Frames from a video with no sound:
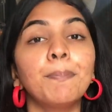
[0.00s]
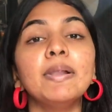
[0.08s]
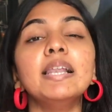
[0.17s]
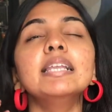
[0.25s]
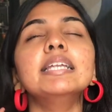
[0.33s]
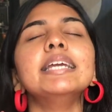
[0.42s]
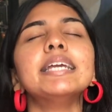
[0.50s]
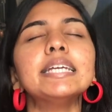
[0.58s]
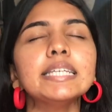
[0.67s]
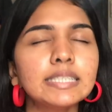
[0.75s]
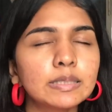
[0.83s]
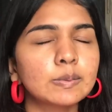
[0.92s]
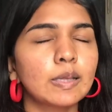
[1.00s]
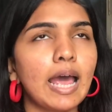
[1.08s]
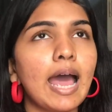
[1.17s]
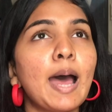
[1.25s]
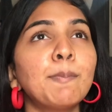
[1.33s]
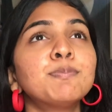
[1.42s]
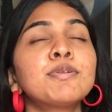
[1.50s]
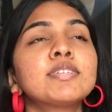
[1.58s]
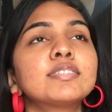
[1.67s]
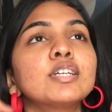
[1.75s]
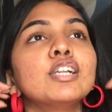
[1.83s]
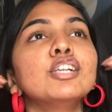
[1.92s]
please
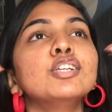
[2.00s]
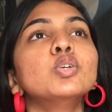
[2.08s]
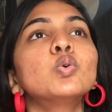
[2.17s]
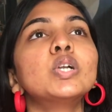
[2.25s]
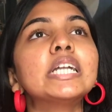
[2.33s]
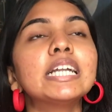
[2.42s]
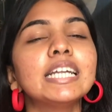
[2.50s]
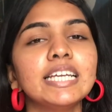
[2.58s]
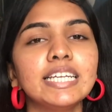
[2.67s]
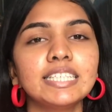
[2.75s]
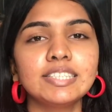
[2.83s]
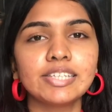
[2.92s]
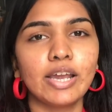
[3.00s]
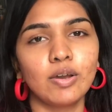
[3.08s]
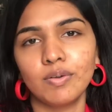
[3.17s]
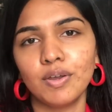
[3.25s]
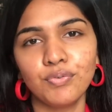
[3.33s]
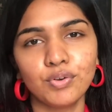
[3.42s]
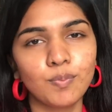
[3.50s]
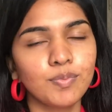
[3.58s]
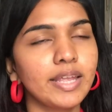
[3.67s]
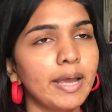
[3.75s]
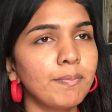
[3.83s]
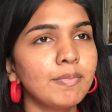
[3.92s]
absolutely stay away from
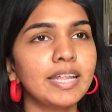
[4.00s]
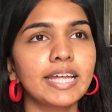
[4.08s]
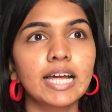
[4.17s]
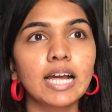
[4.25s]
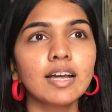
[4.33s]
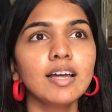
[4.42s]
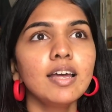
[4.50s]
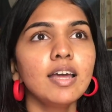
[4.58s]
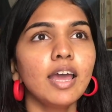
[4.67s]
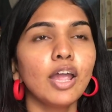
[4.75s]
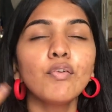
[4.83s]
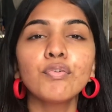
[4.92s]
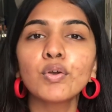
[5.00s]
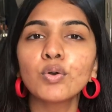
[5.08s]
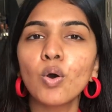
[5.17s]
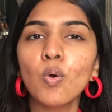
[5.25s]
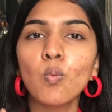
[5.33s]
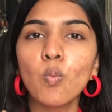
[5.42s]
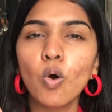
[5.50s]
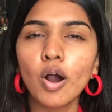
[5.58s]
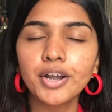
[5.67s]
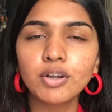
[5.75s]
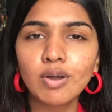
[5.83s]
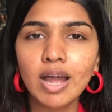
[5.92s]
them like if you don't
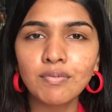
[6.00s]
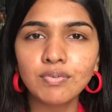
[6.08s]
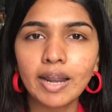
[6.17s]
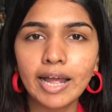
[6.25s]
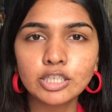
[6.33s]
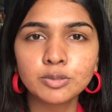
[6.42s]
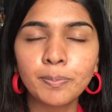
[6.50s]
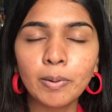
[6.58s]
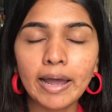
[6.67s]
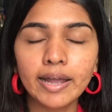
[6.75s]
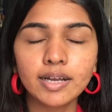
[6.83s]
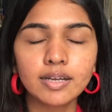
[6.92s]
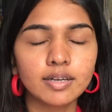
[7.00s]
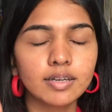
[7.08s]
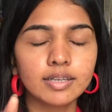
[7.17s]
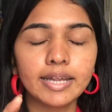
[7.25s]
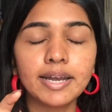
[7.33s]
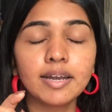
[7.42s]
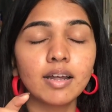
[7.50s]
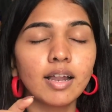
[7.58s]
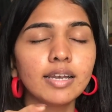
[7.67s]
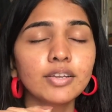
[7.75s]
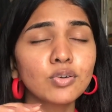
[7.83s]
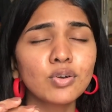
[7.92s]
want to have flashback then
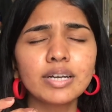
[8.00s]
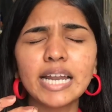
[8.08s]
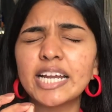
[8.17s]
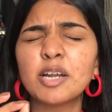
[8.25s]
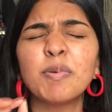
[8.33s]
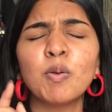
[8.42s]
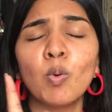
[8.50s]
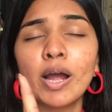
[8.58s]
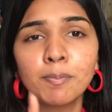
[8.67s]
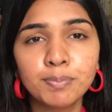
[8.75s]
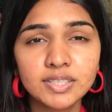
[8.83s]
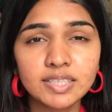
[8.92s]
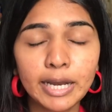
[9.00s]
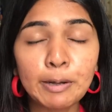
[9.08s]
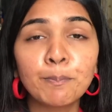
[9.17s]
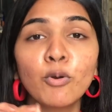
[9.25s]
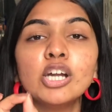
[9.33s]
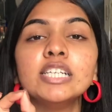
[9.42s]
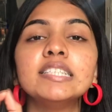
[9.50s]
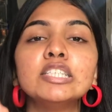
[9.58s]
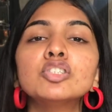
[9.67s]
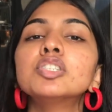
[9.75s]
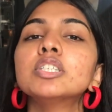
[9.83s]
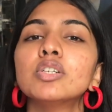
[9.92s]
you know let it be 1%
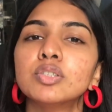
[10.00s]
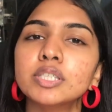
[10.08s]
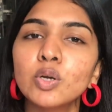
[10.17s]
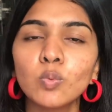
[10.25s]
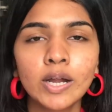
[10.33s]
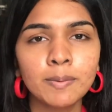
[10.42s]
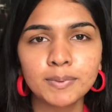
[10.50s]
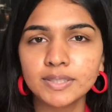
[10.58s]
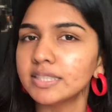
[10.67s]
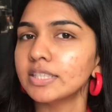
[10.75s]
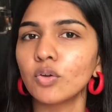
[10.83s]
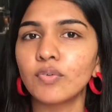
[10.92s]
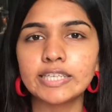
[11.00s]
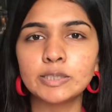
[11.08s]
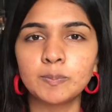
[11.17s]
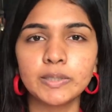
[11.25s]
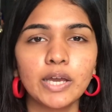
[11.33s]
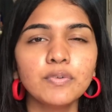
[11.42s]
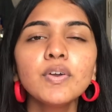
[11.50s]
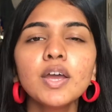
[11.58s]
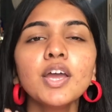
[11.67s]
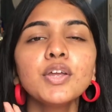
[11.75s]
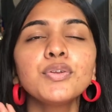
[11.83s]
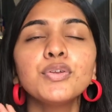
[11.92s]
0.0001% of spf
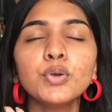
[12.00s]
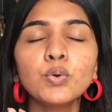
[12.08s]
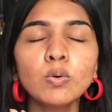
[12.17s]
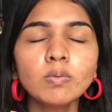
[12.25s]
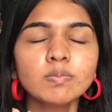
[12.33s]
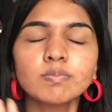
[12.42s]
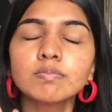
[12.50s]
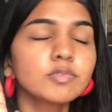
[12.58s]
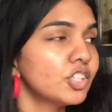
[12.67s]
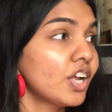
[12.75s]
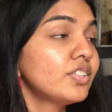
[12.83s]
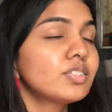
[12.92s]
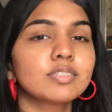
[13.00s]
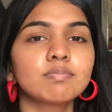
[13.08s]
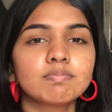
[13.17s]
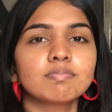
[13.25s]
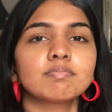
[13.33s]
you just